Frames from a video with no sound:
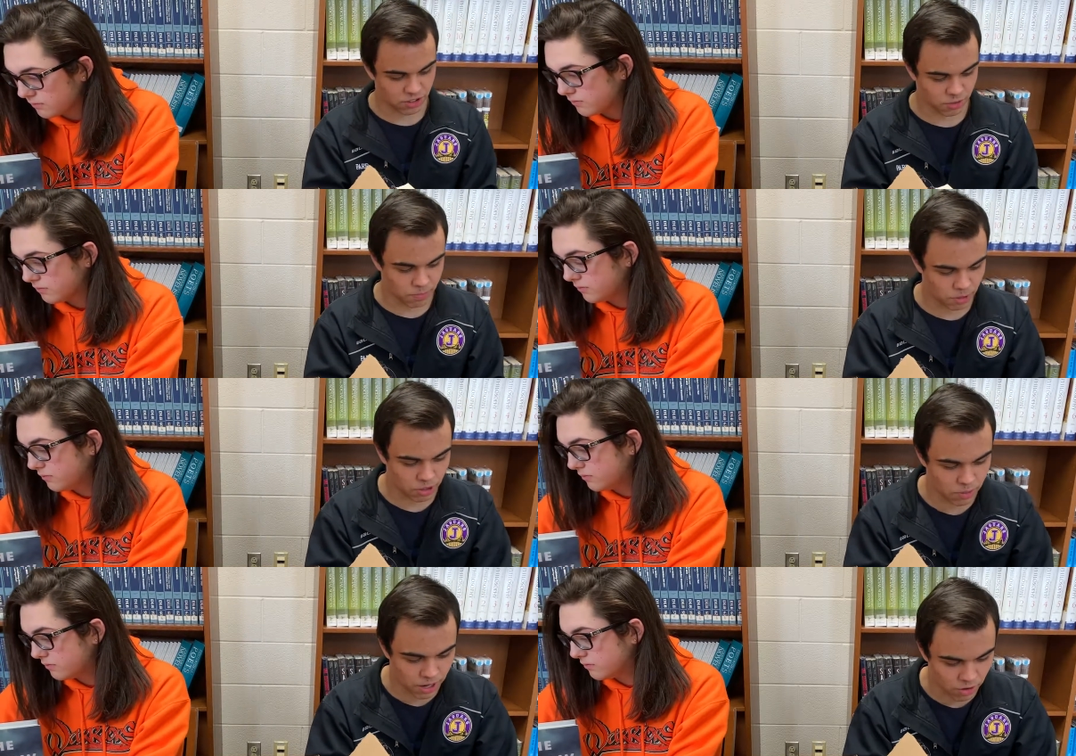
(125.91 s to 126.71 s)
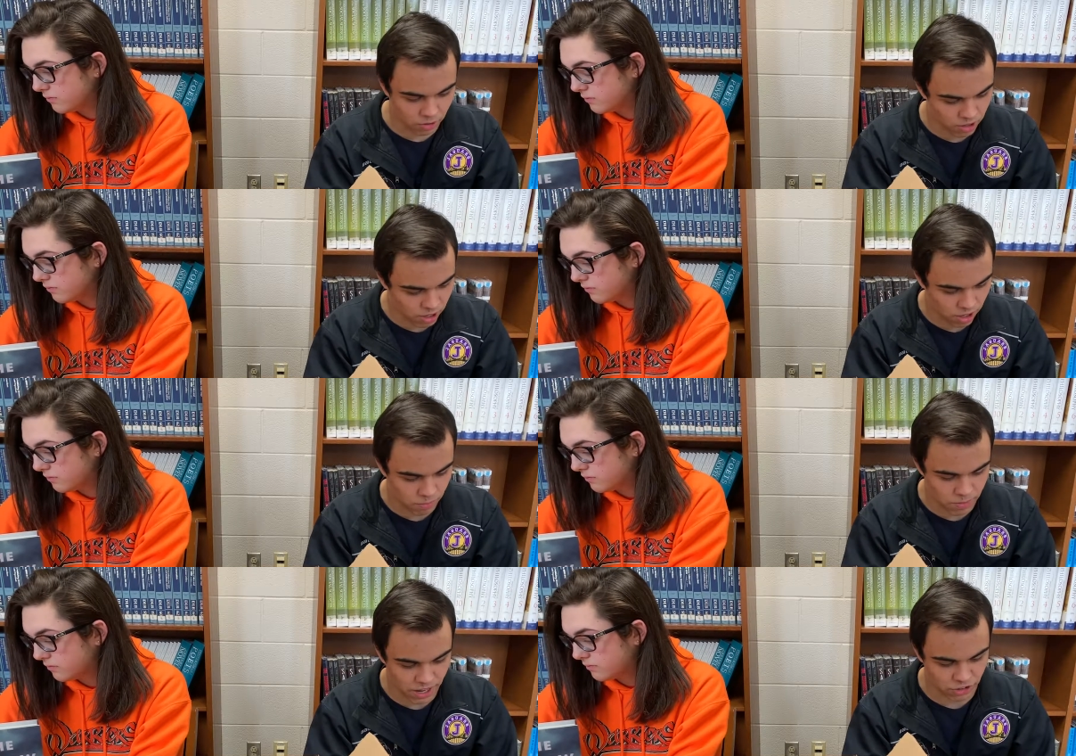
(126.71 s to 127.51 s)
Speaker 1: It's a book about uh,
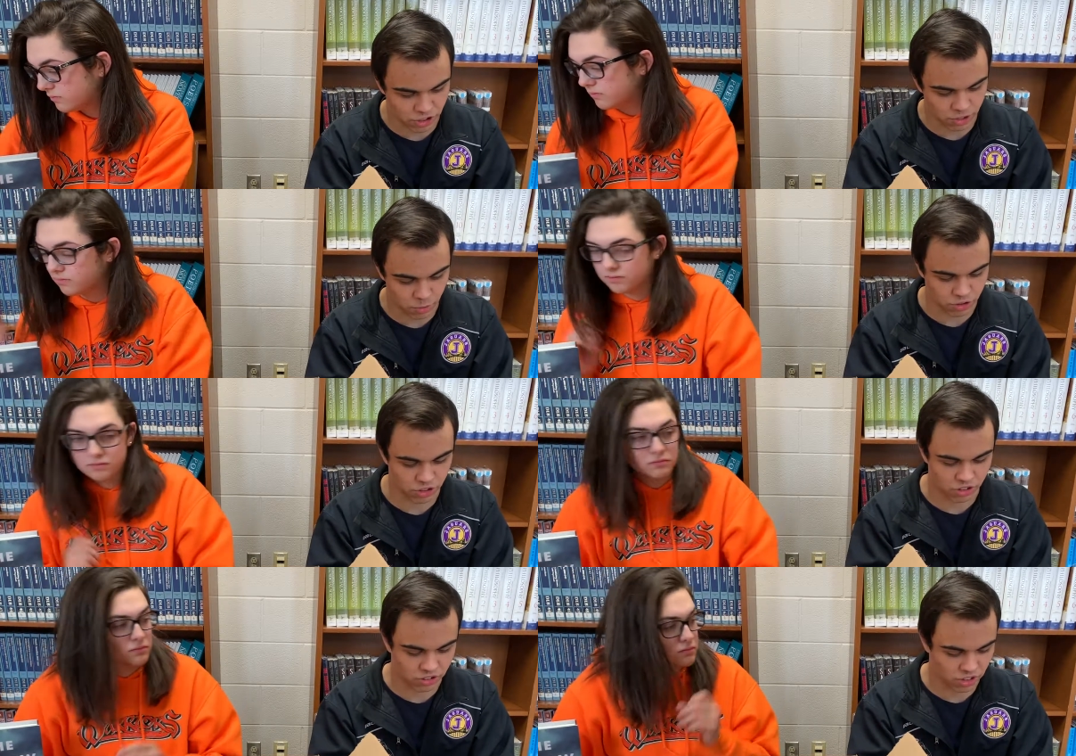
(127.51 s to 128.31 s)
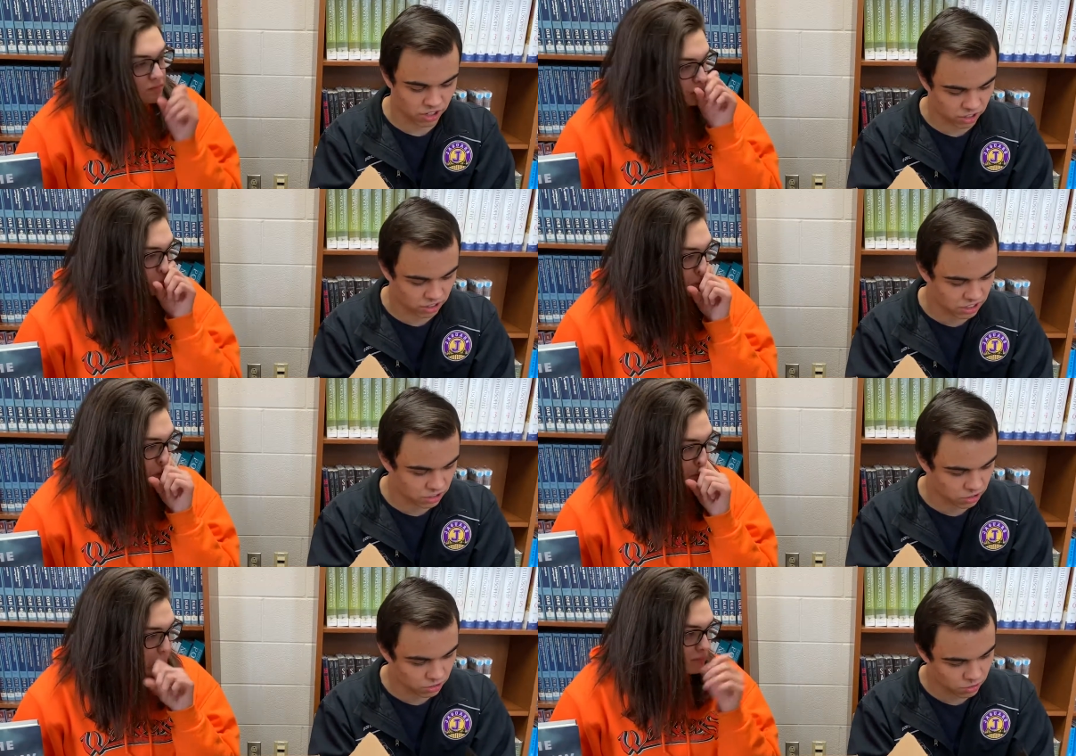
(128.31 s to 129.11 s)
magic, which is
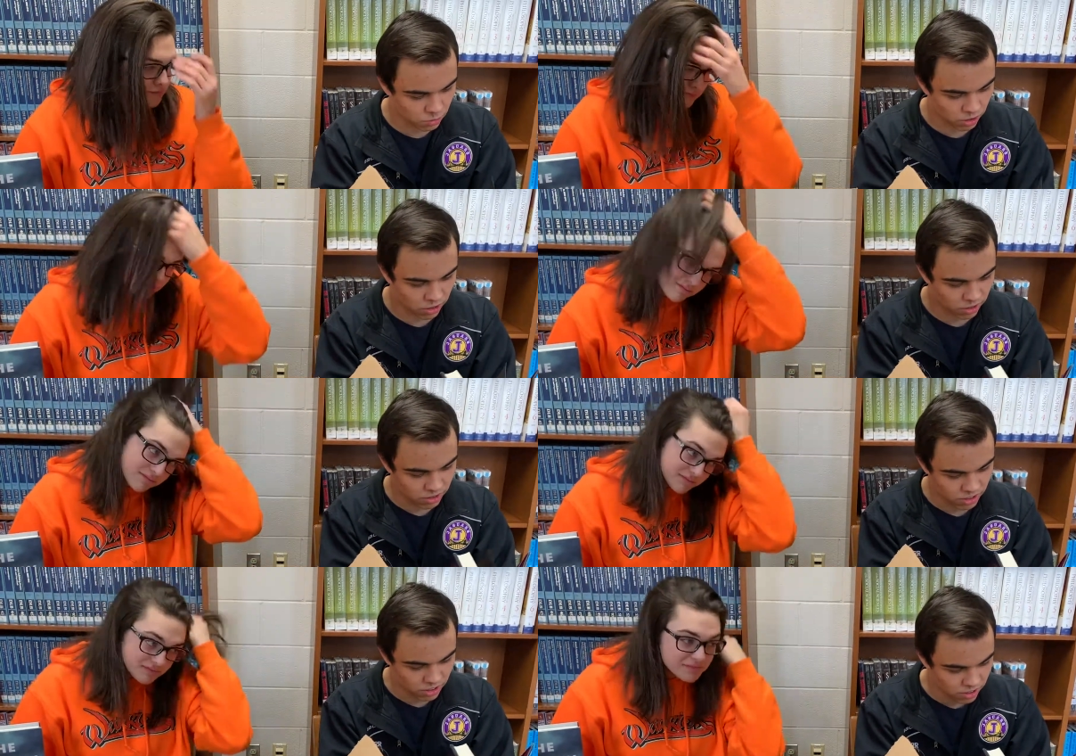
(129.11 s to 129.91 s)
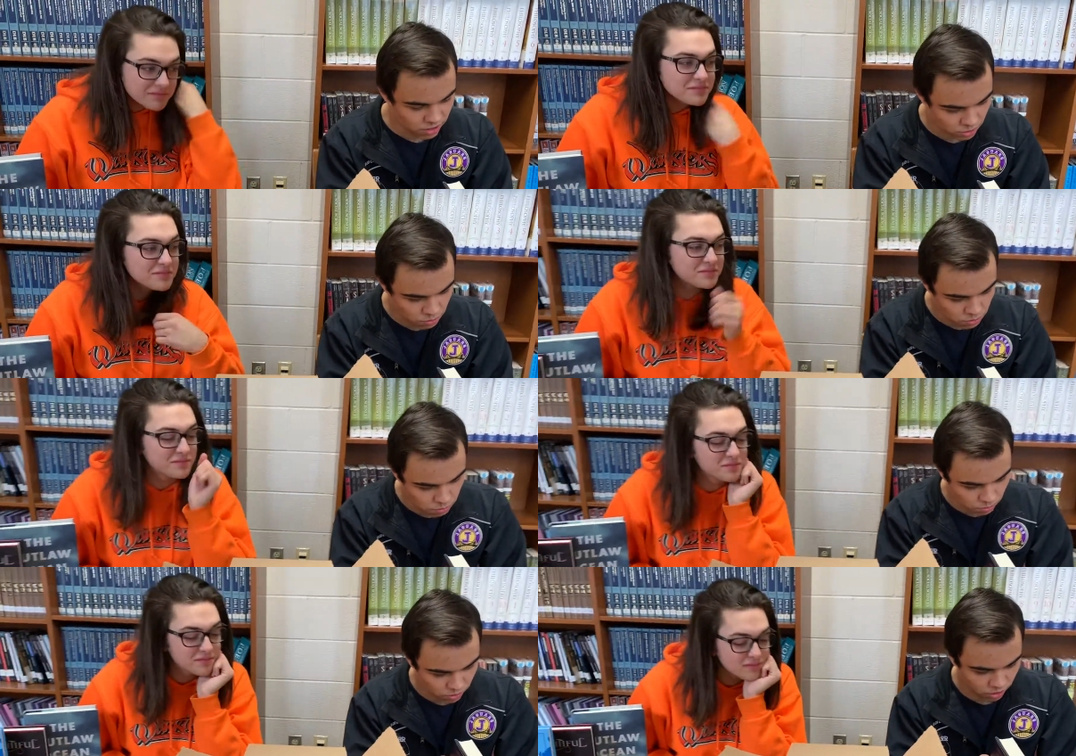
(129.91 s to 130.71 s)
illegal, where these
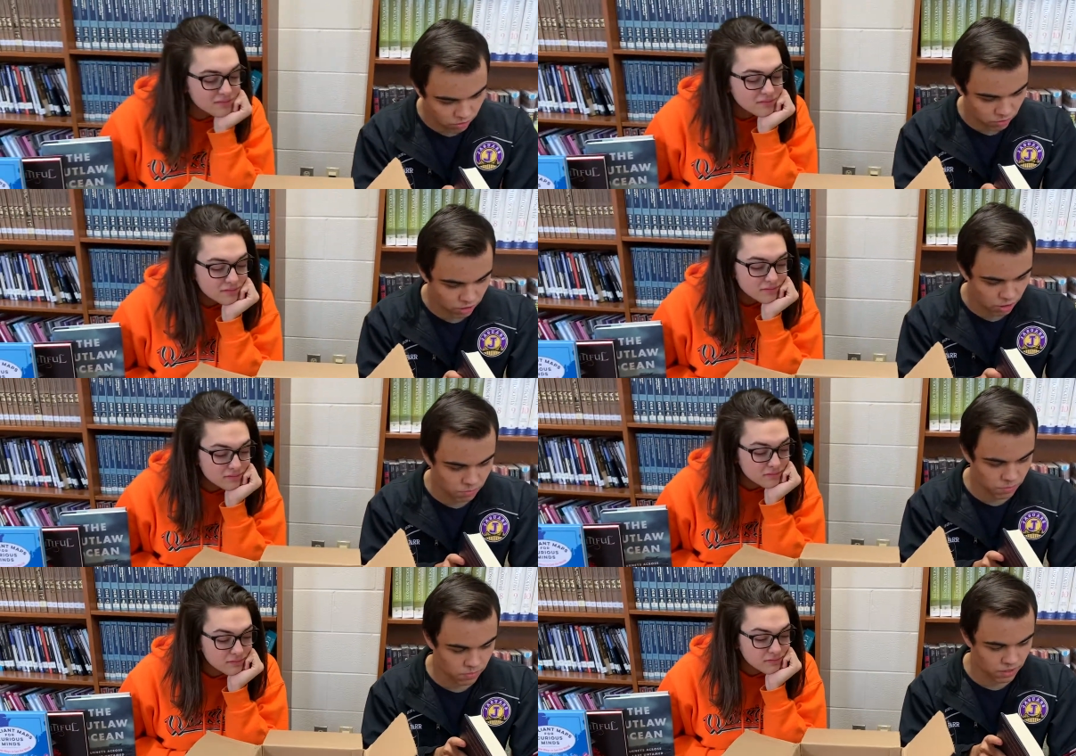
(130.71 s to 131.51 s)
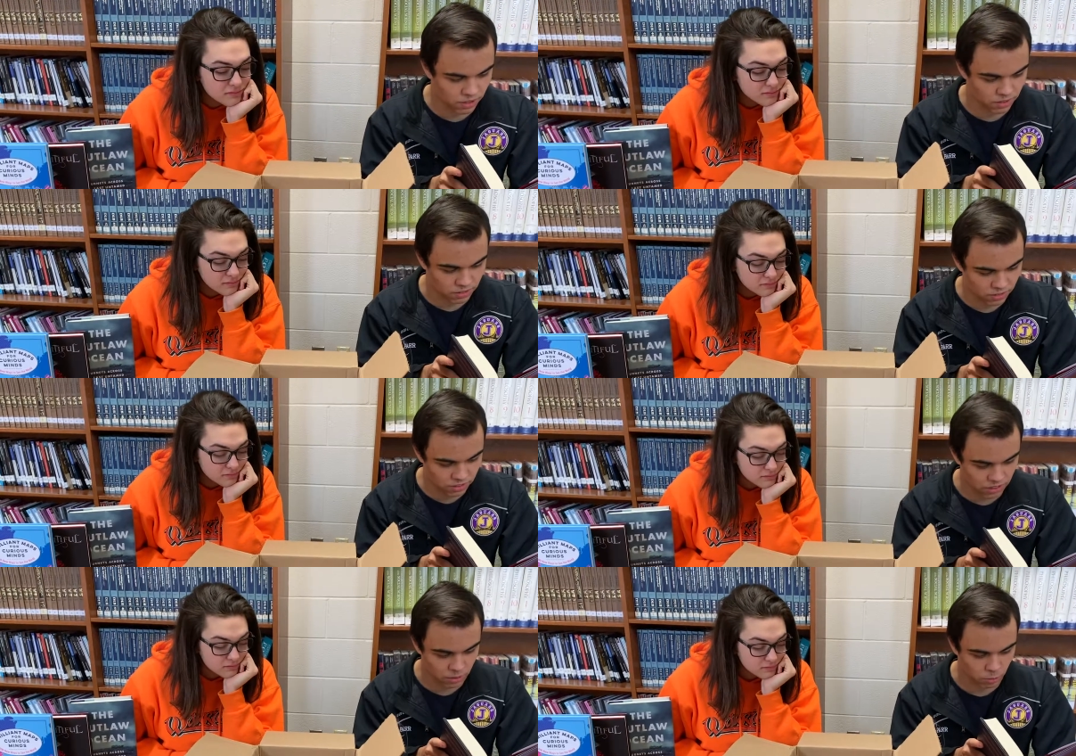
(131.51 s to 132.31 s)
people are from in
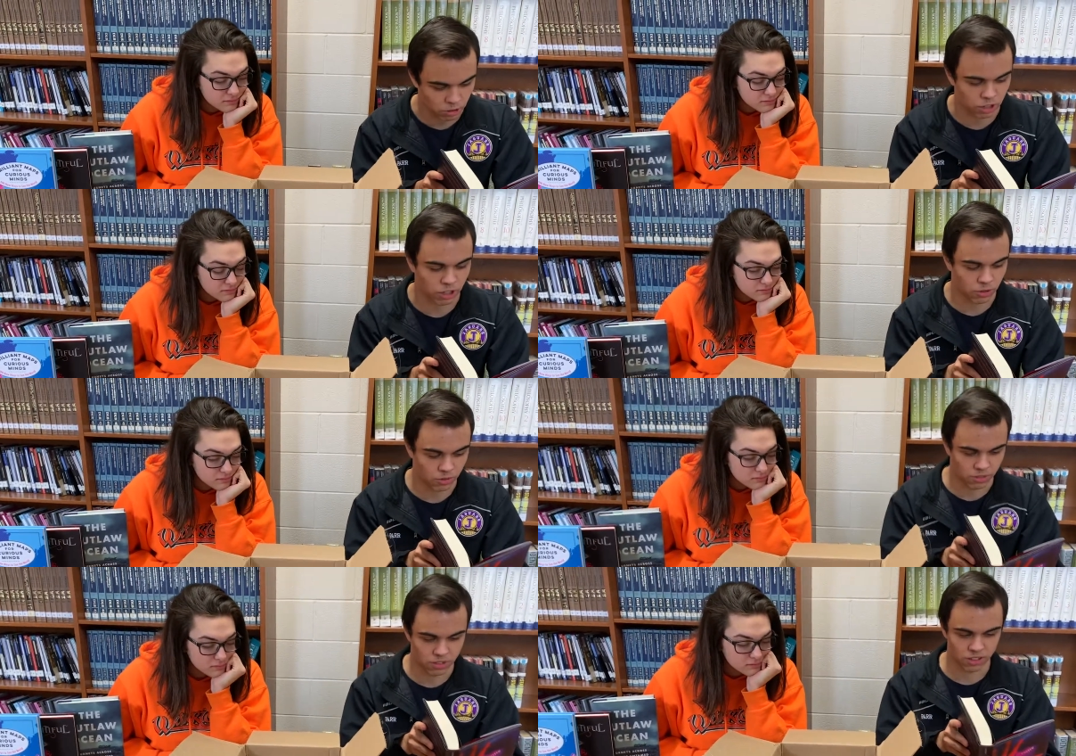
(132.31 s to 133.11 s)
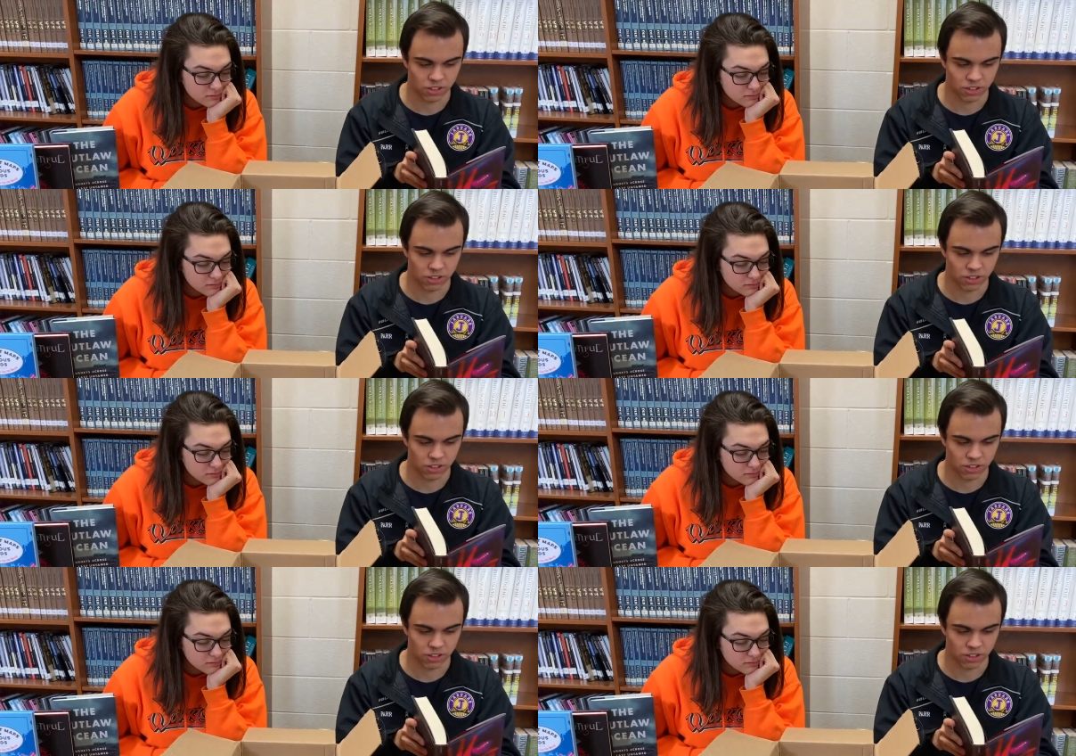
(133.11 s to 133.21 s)
St. Willow.